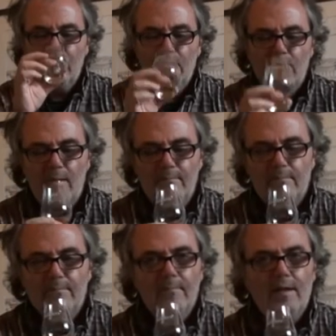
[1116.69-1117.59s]

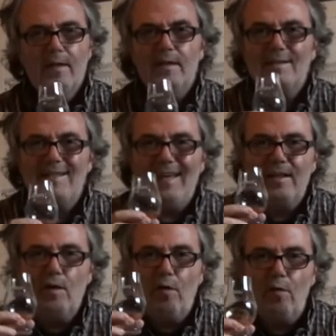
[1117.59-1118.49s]
Rum, it's
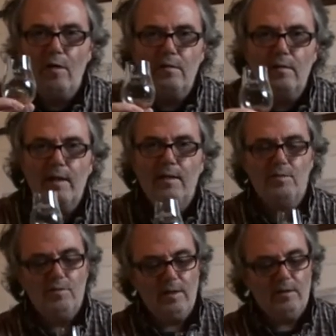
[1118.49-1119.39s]
getting hot, ladies
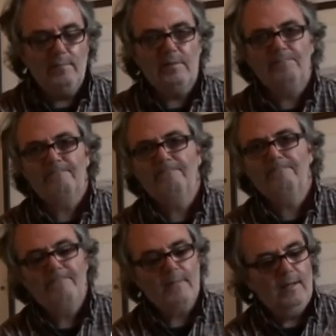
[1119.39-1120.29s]
and gentlemen.
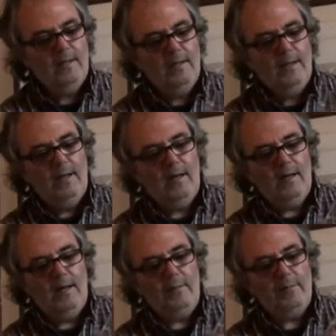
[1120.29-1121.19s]

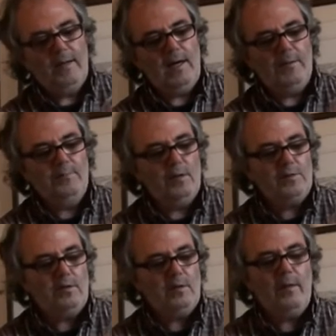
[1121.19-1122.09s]
And by that I'm not
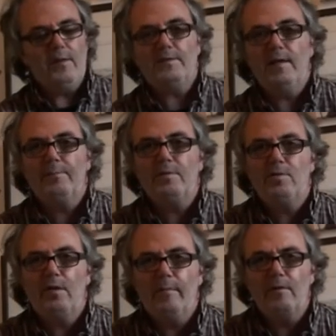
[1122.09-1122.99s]
talking about the temperature.
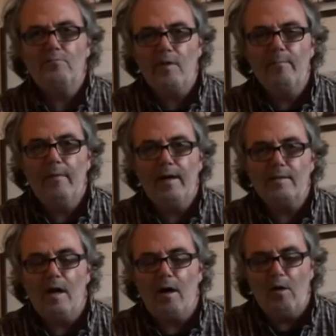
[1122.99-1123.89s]
I mean, rum is
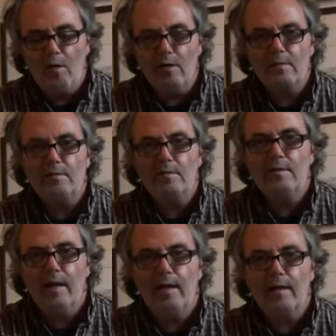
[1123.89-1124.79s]
a hot
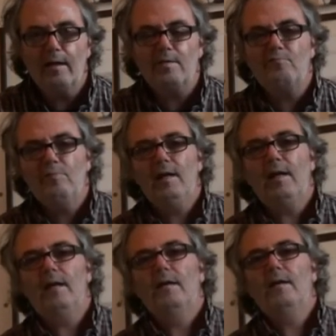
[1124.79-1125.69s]
drink. It's
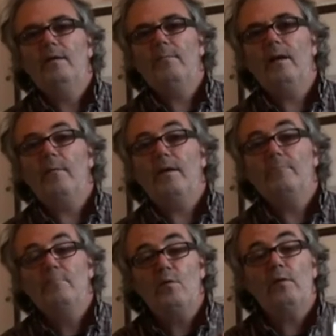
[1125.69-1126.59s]
really becoming
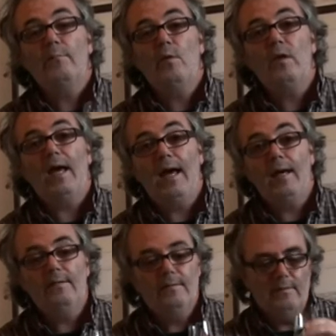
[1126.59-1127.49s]
more and more
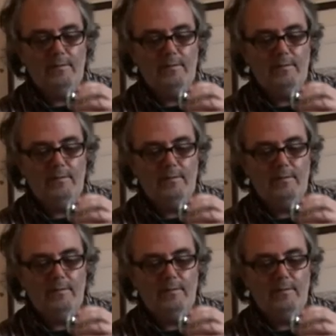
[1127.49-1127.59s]
in.